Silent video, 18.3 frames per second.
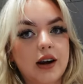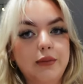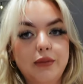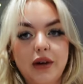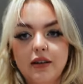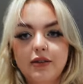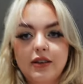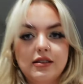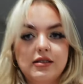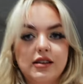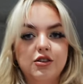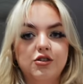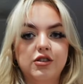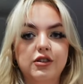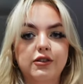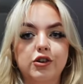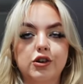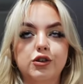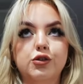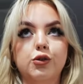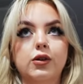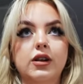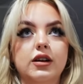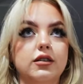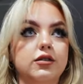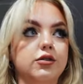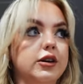Manifestation. You've got to
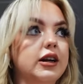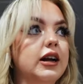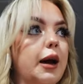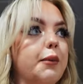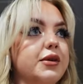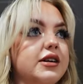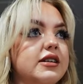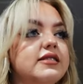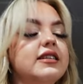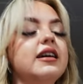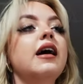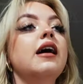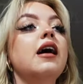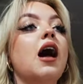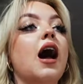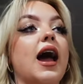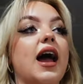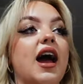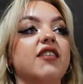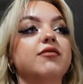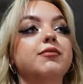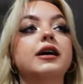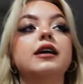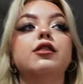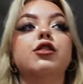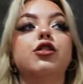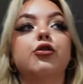talk like it's already happened. I have
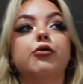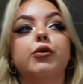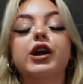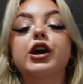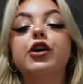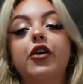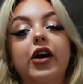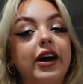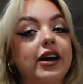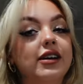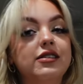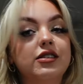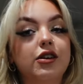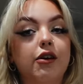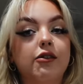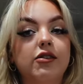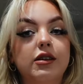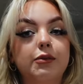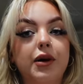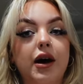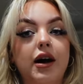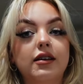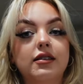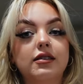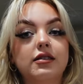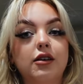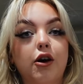made $3,000
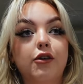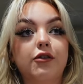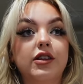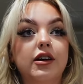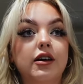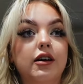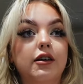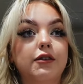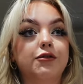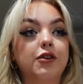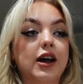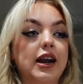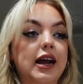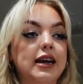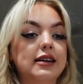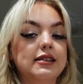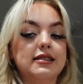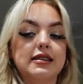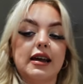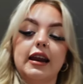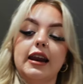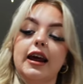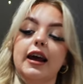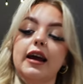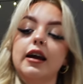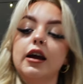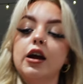over the Friday and
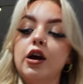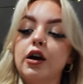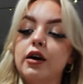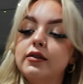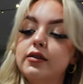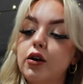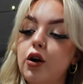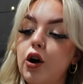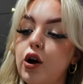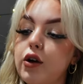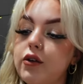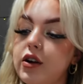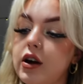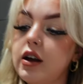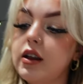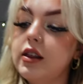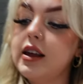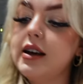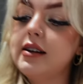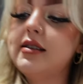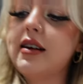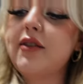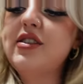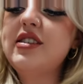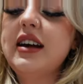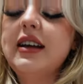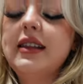Saturday. So over the
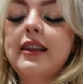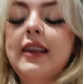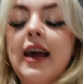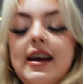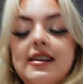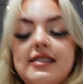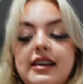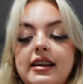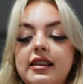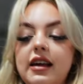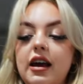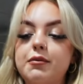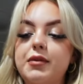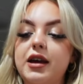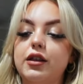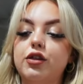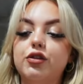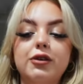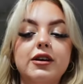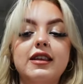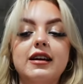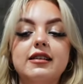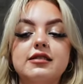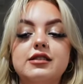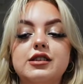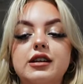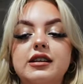17th and the 18th, I made
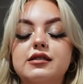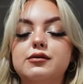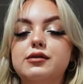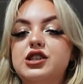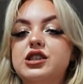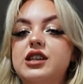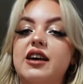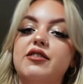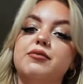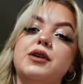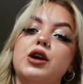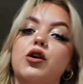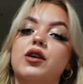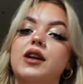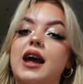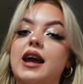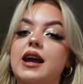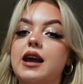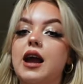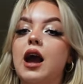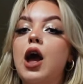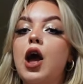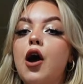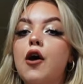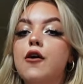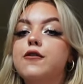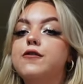$3,000, which left me on a
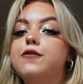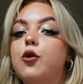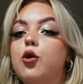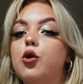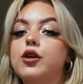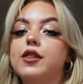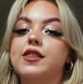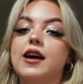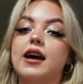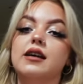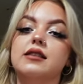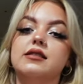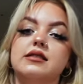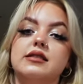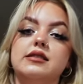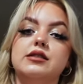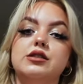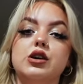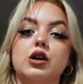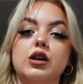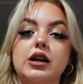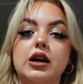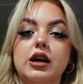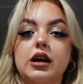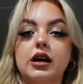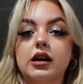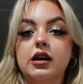
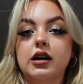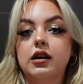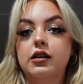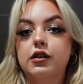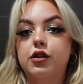$4,000